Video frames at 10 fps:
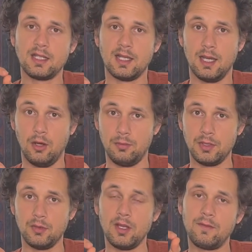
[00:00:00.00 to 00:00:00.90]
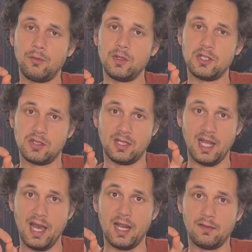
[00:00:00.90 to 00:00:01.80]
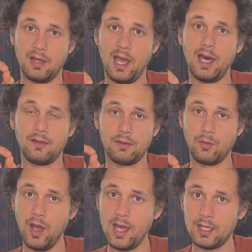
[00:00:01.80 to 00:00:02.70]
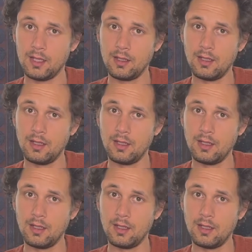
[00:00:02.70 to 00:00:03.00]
to help you if we just get out of the way.